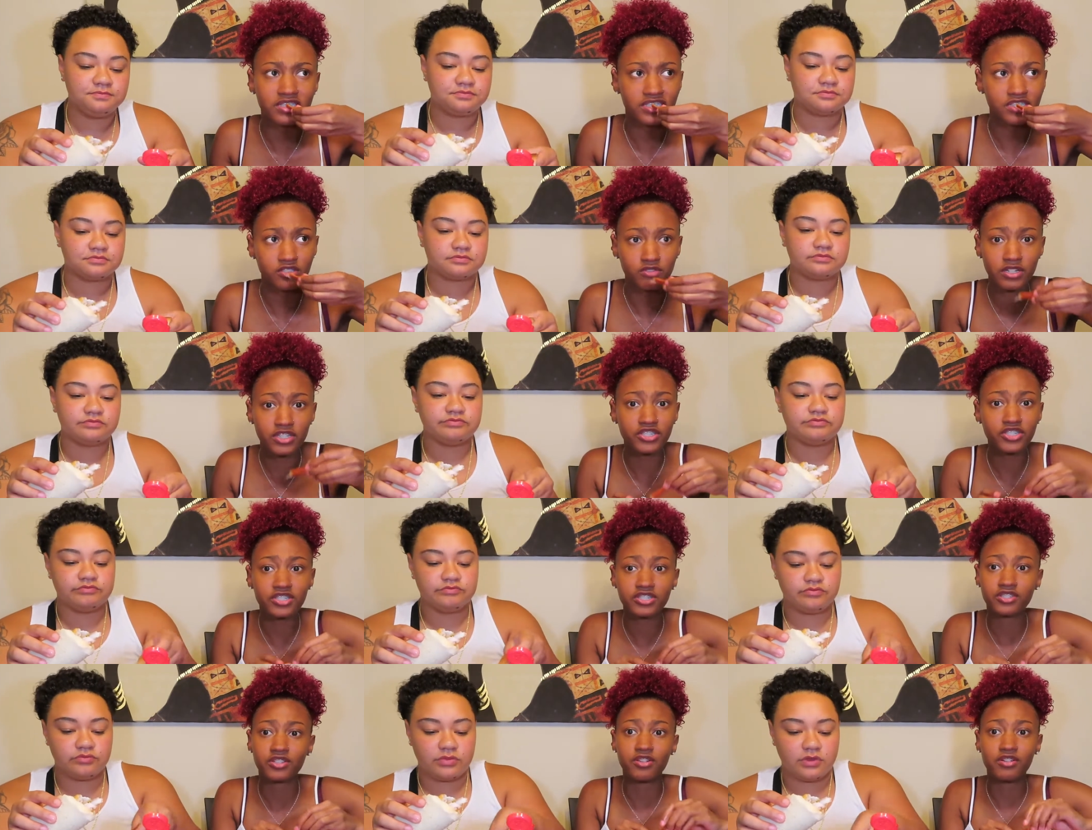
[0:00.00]
Speaker 1: no, it's
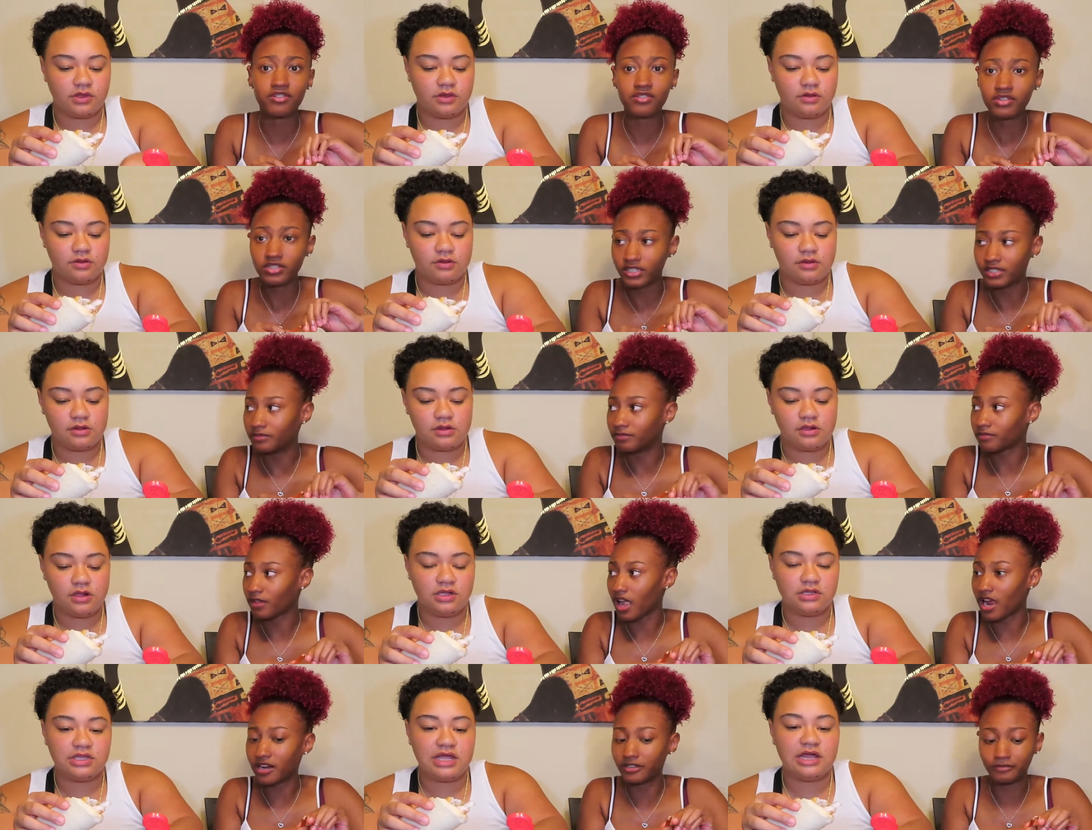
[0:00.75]
just
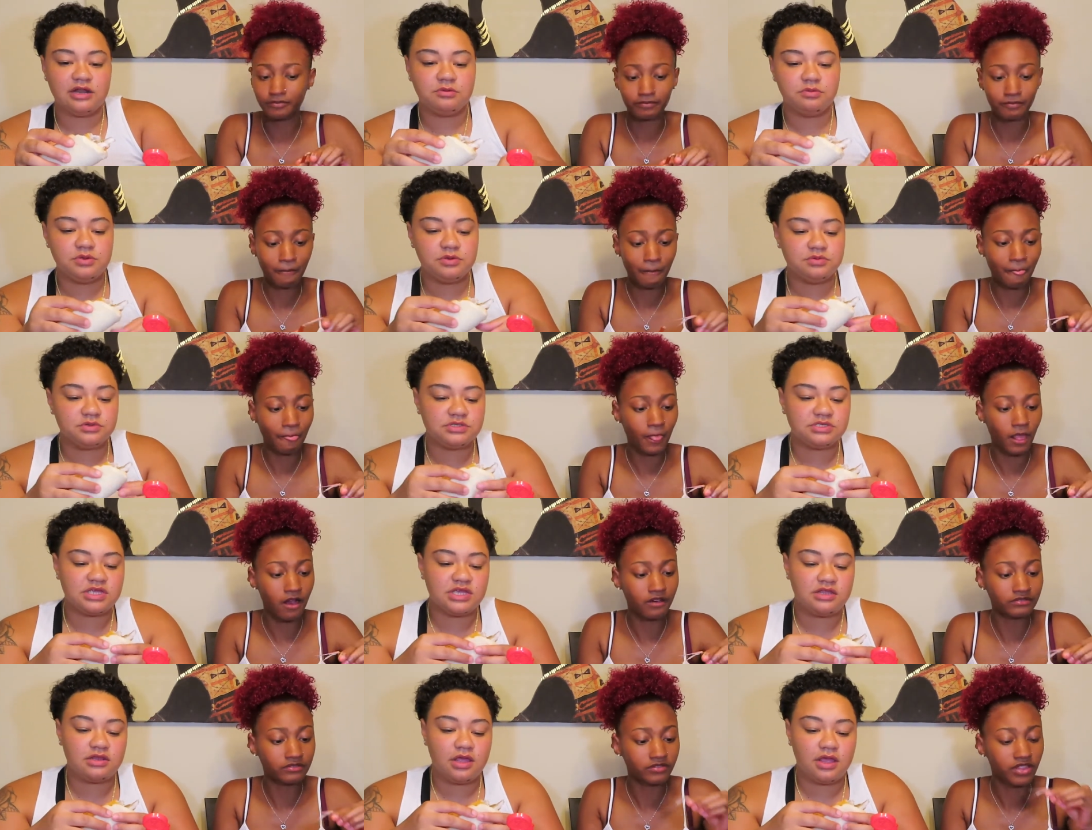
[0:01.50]
good. Like, a lot
Speaker 2: of people
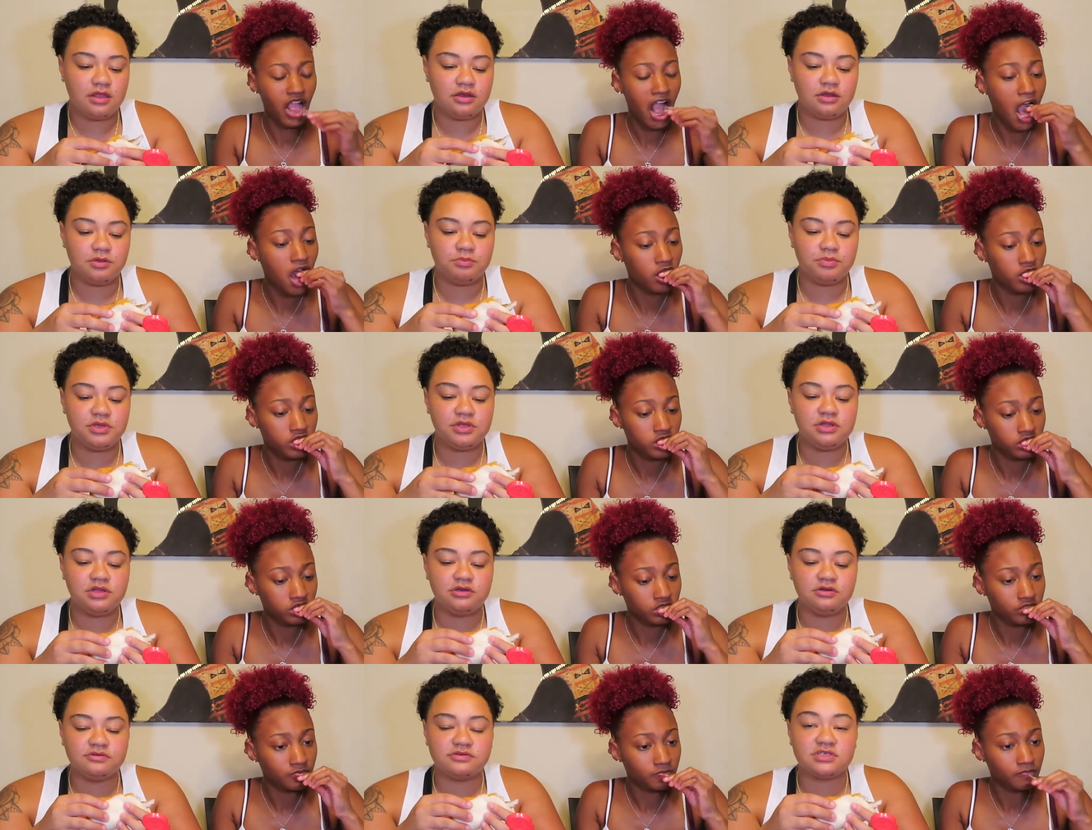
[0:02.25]
say that the B
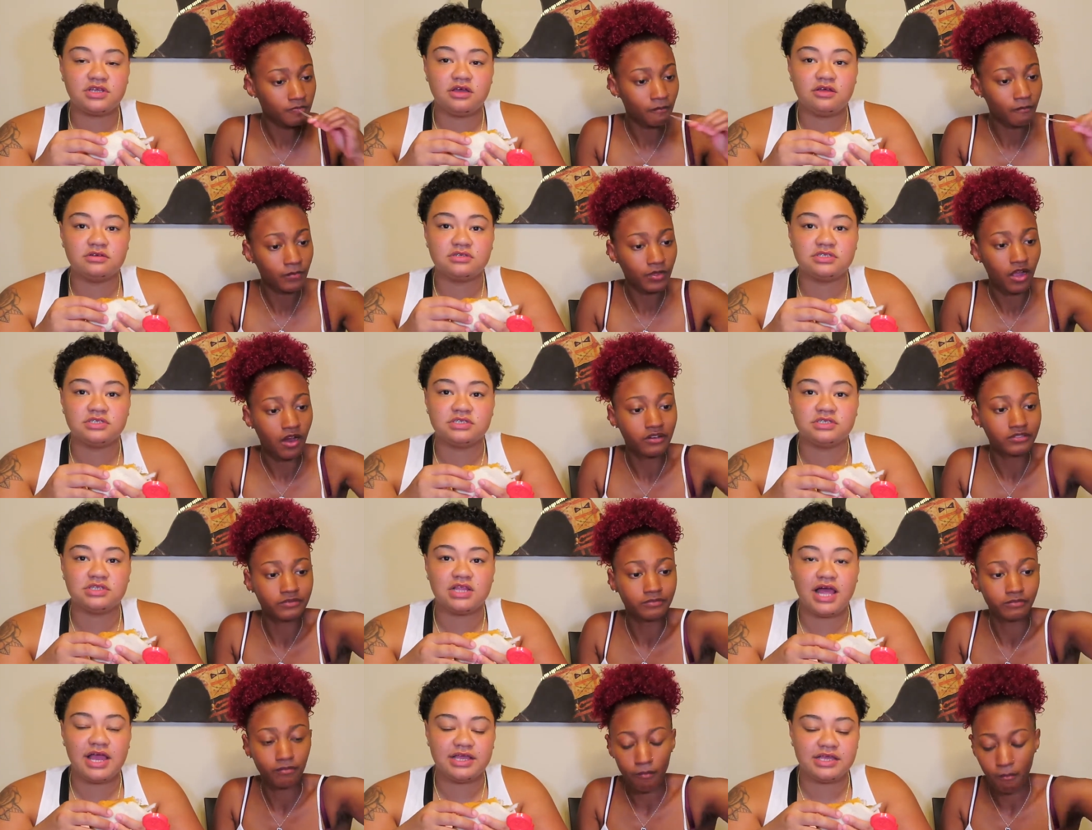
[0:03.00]
Love sauce
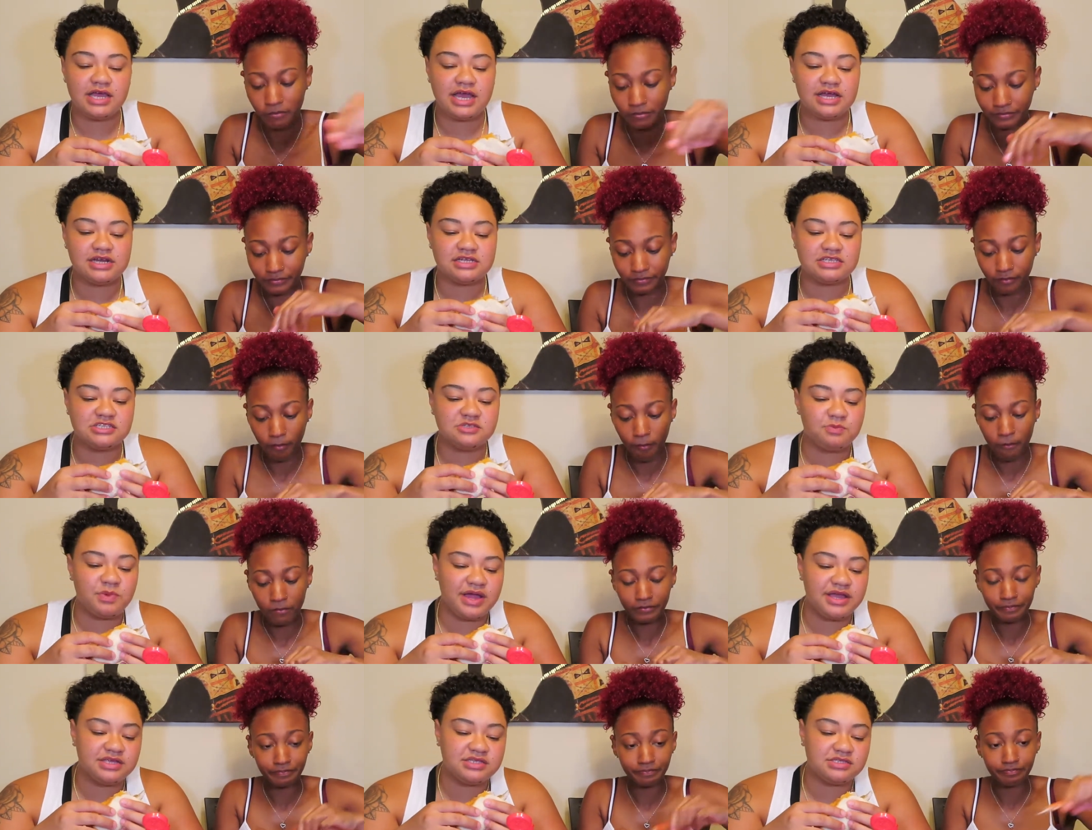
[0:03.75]
is like kind of
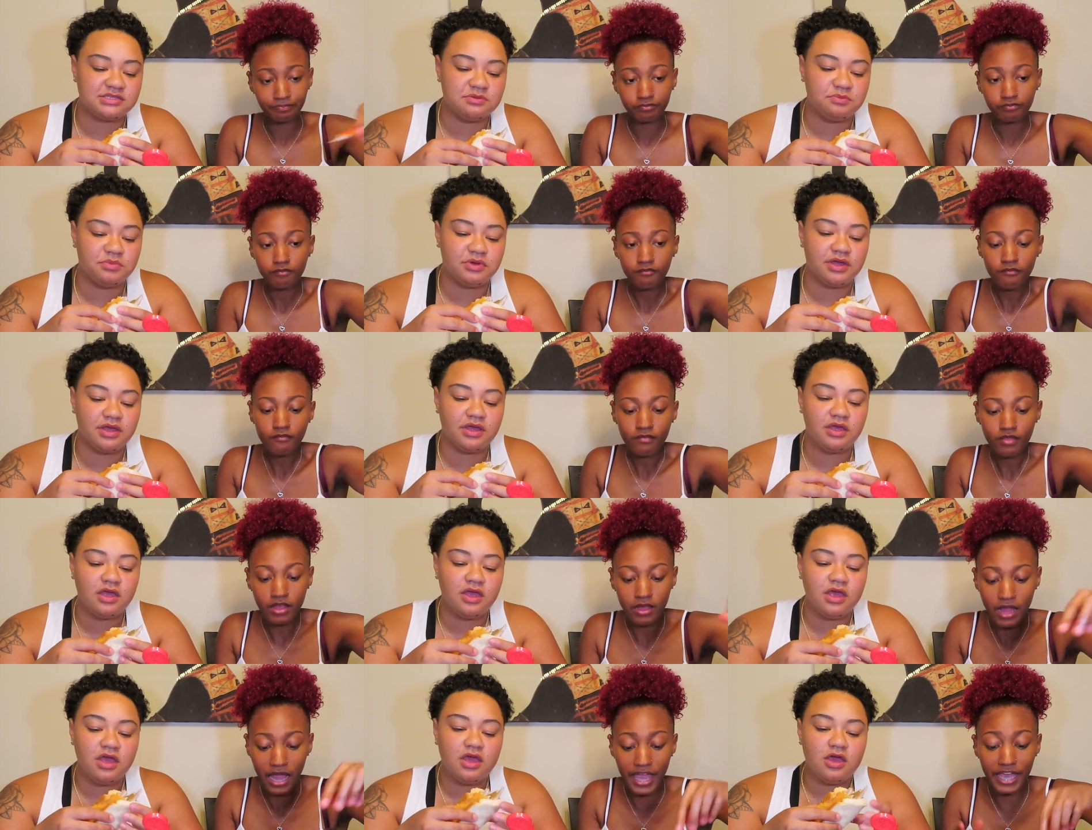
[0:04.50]
spicy, but
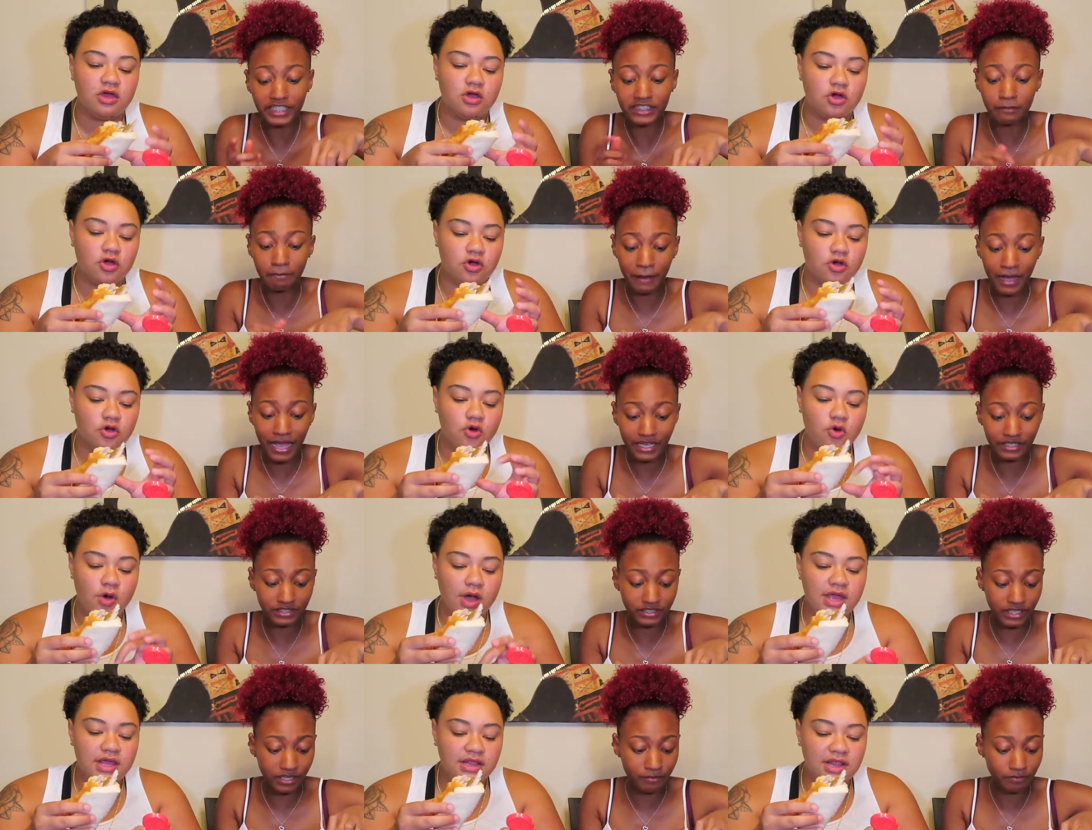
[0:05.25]
Speaker 1: it's
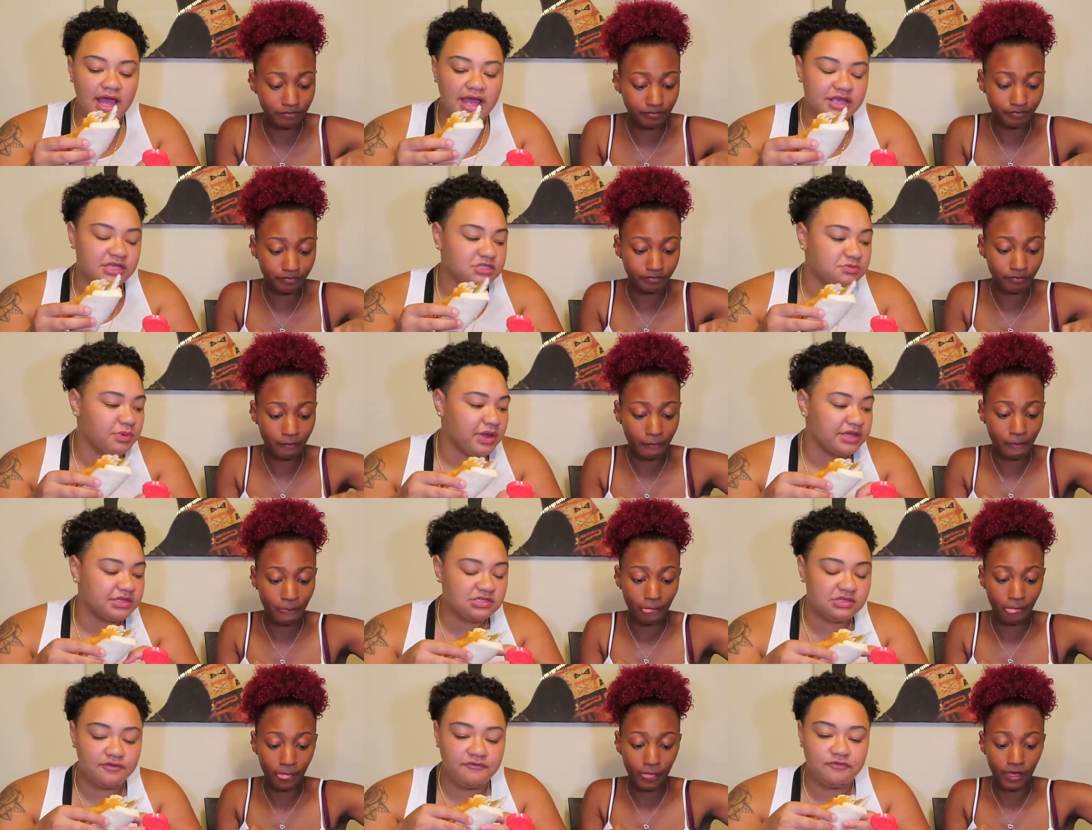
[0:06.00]
spicy. Way
Speaker 2: like
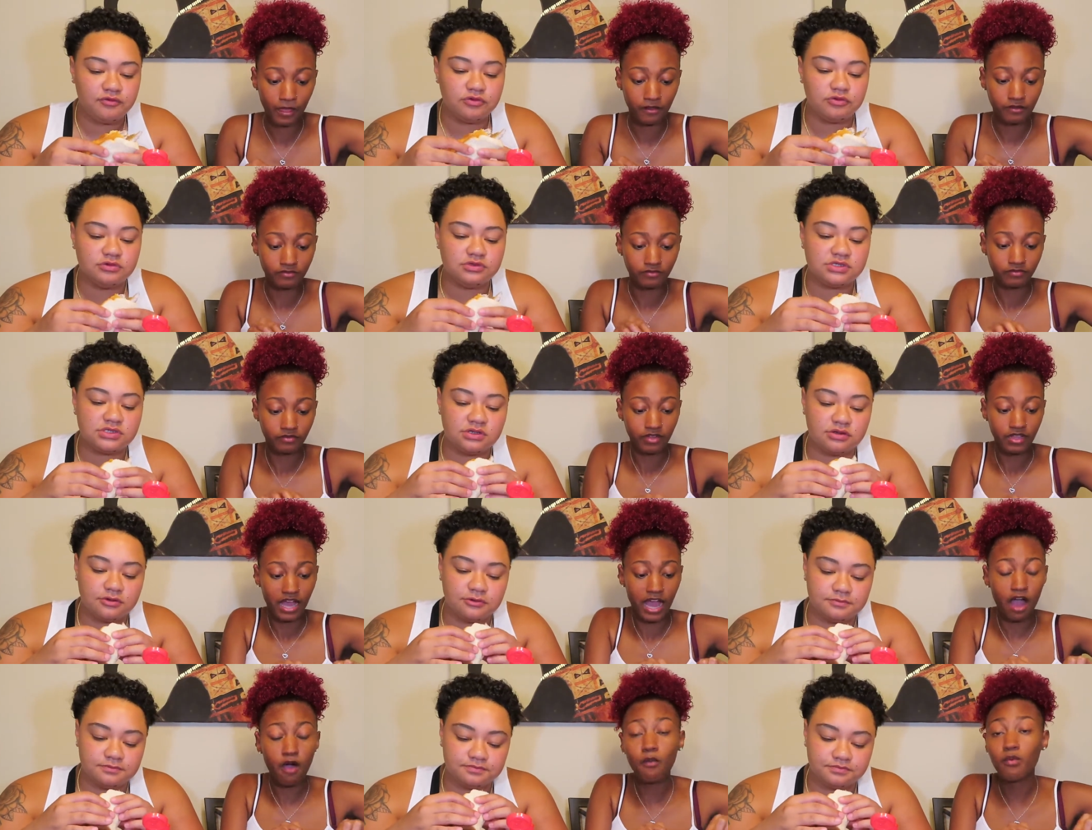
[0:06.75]
spicy food,
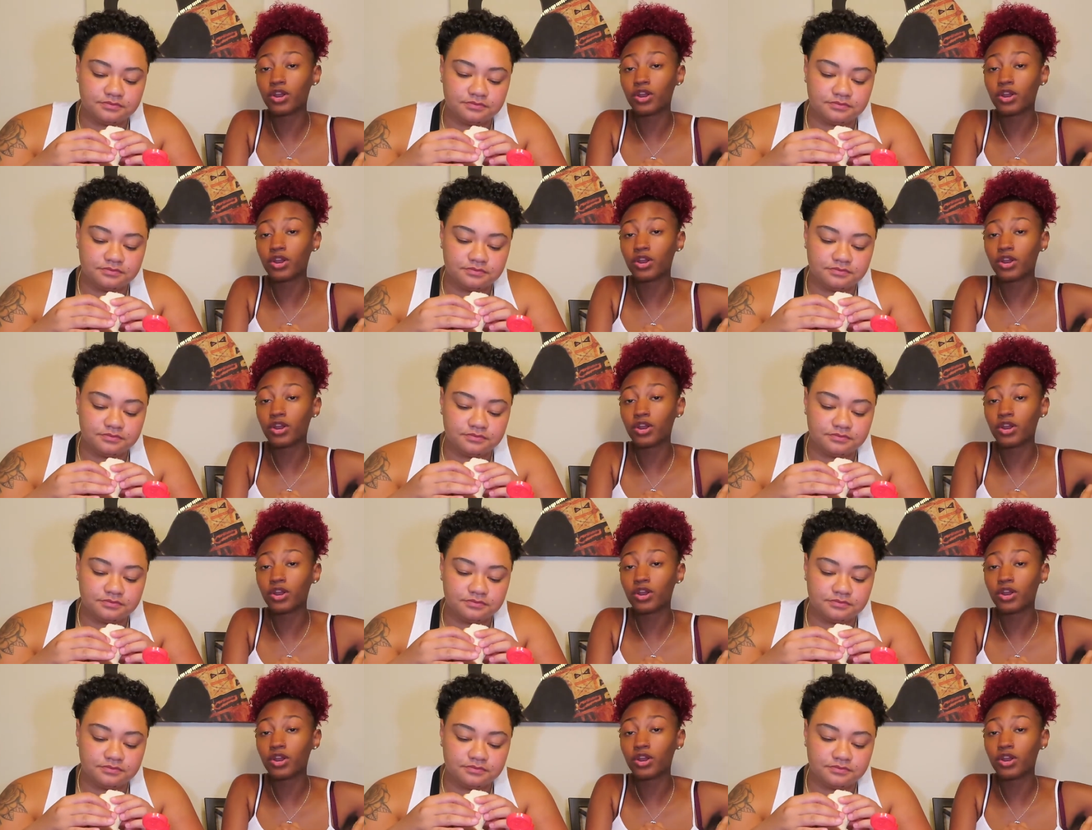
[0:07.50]
so I